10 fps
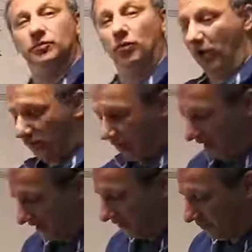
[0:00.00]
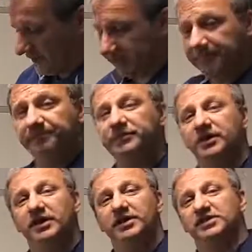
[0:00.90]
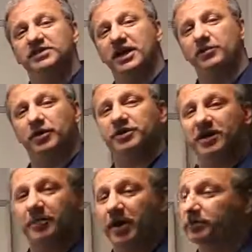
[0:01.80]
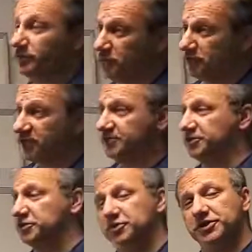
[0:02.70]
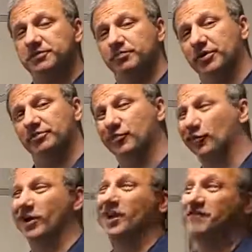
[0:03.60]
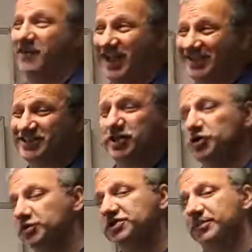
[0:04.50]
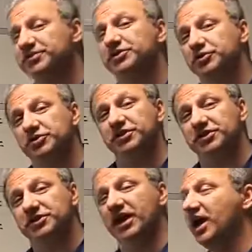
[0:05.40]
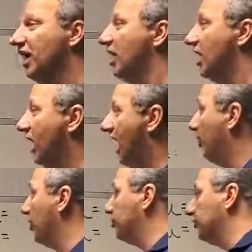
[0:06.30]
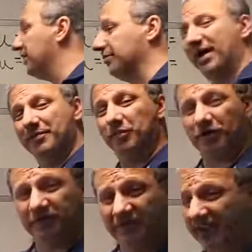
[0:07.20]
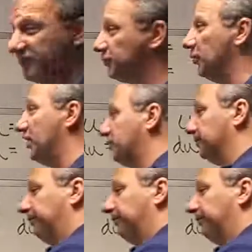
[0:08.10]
Welcome back, everybody. Today we're going to talk about U-substitution, but more advanced U-substitutions. What do we mean by more advanced? Well,